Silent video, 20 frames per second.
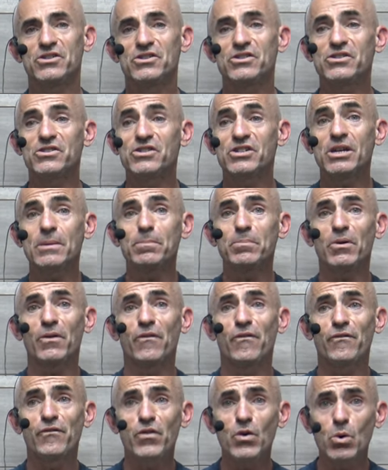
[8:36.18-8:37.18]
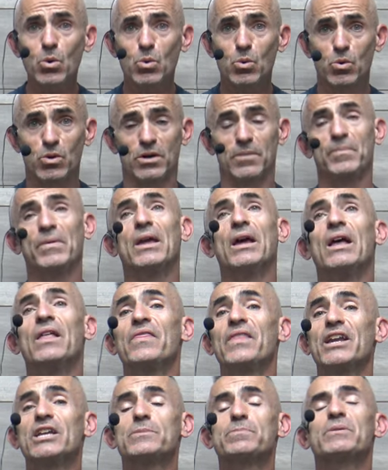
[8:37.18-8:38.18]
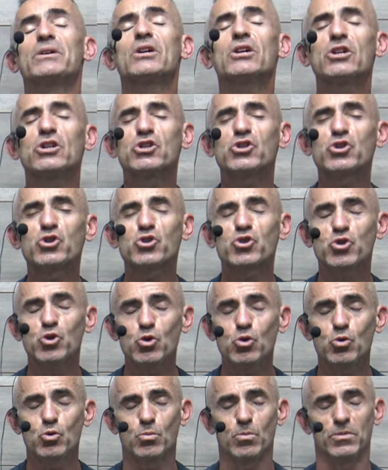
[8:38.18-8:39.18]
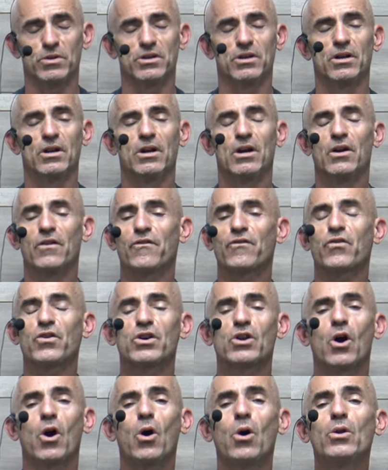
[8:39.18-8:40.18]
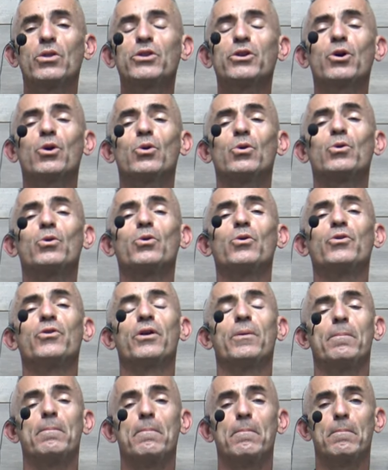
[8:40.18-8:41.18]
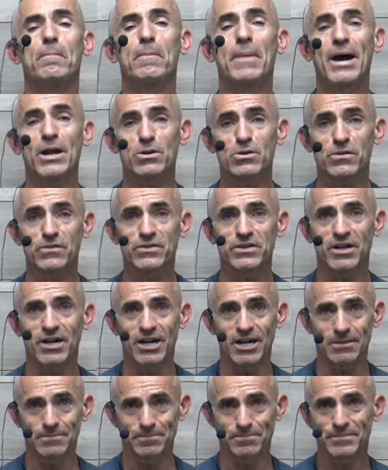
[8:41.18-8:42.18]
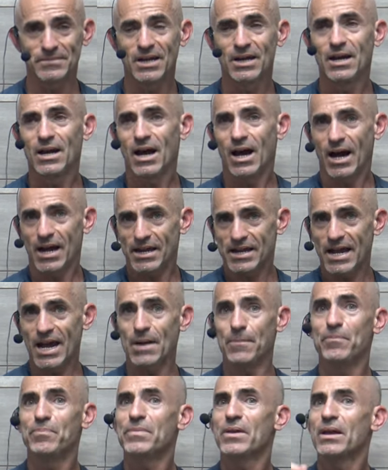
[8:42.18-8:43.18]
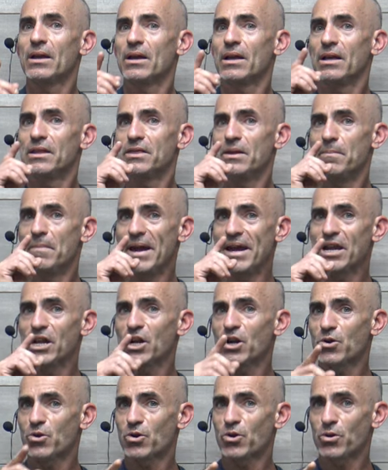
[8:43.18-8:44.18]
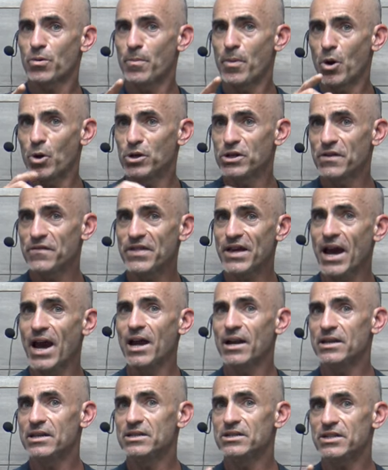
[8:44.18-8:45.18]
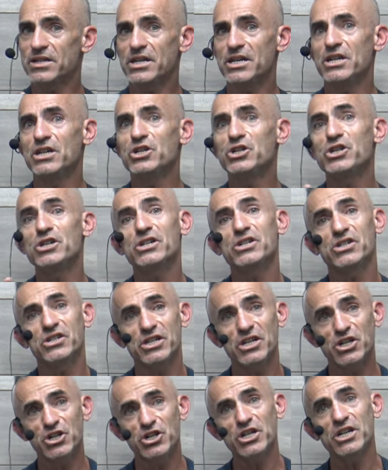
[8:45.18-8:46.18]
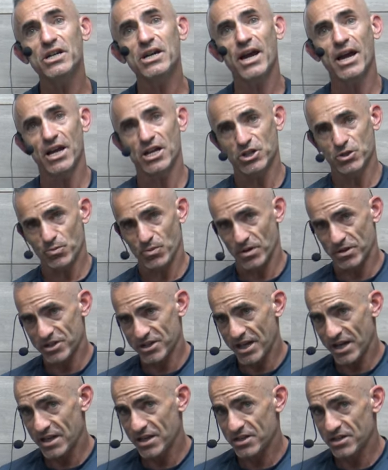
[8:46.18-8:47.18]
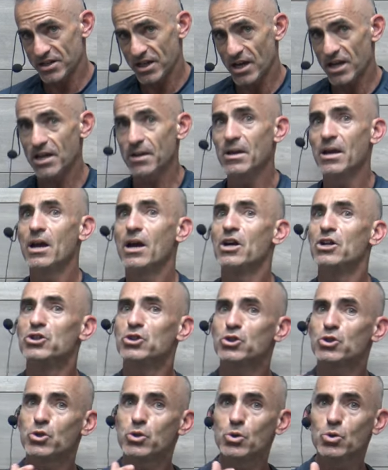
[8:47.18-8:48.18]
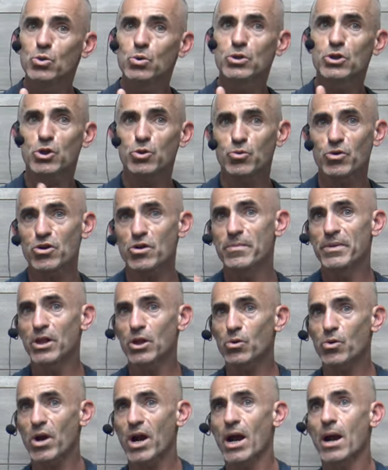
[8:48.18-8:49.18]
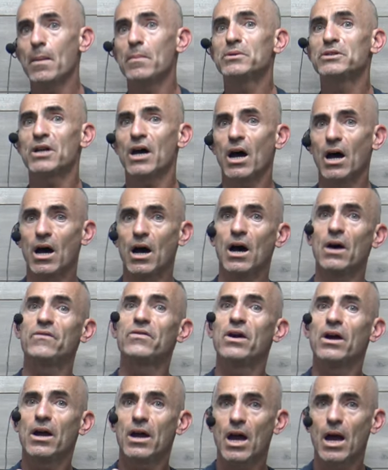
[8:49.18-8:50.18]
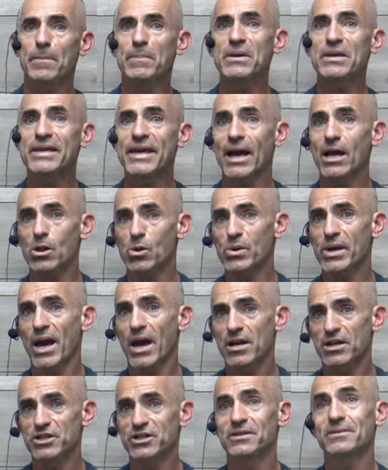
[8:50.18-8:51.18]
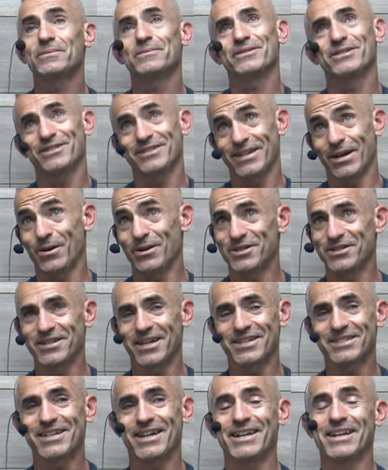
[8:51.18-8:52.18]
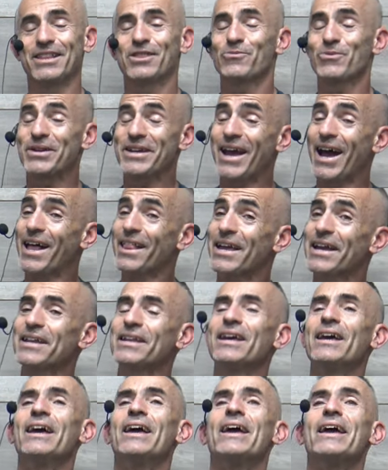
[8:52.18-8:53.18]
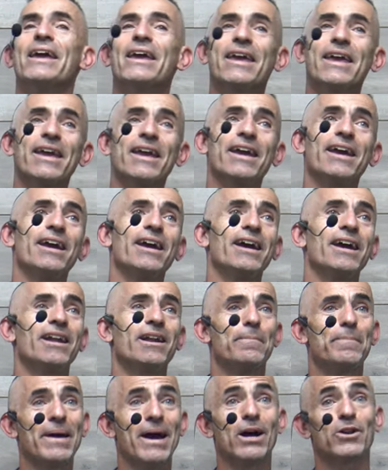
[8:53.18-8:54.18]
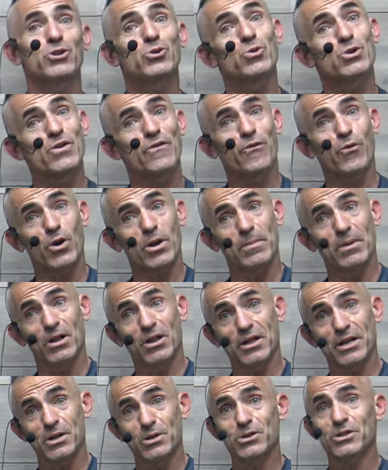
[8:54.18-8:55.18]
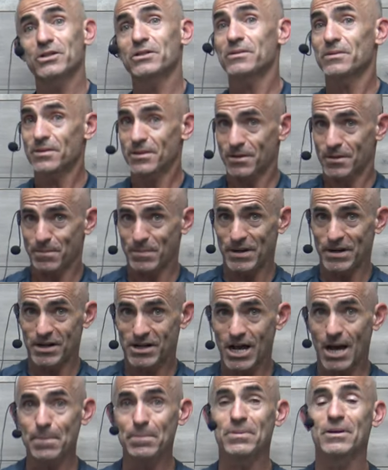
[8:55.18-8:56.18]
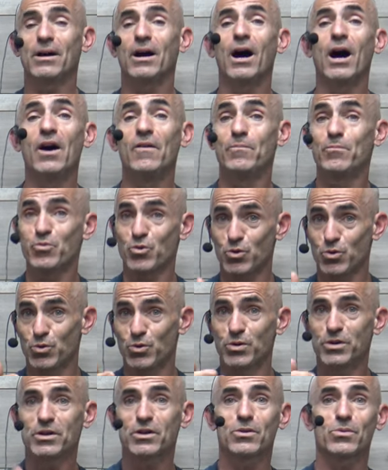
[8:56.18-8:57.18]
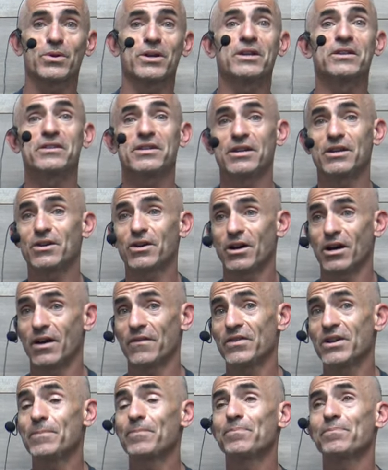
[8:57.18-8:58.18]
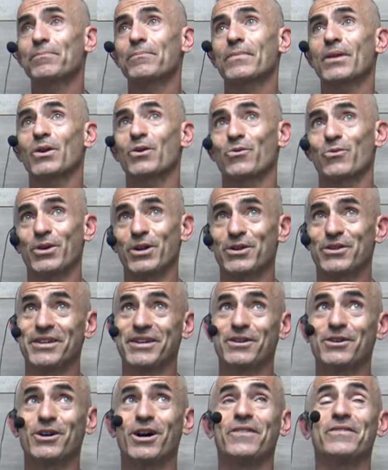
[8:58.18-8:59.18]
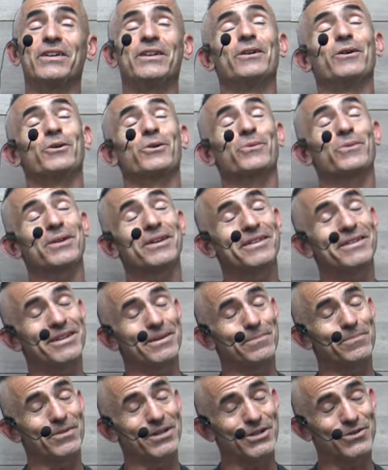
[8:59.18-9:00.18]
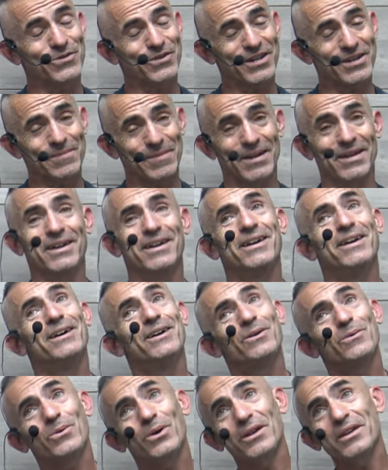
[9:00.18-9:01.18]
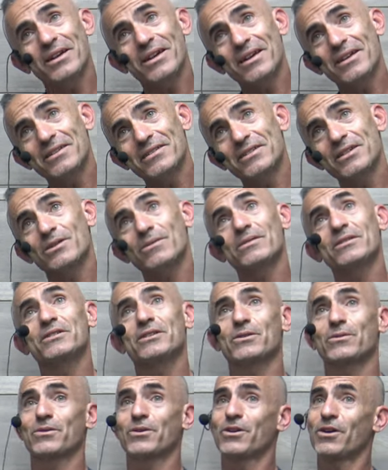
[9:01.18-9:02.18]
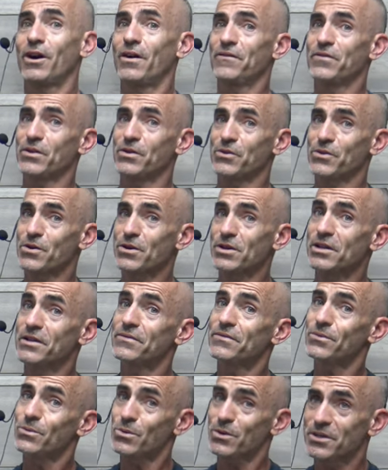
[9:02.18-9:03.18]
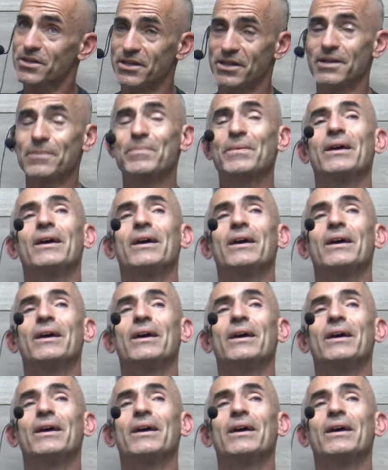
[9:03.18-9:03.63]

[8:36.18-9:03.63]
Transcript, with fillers: simple food that has been consumed for an untold matter of time. Again, the main component of that is EGCG, as we're stated in the study, 2 to 300 milligrams of epigallocatechin, just now I just like saying it, 3-gallate, in about 240 milliliters, being a cup of brewed green tea coffee. Green tea coffee, no green tea, please forgive me. Well, you can consider it as a coffee alternative or tea.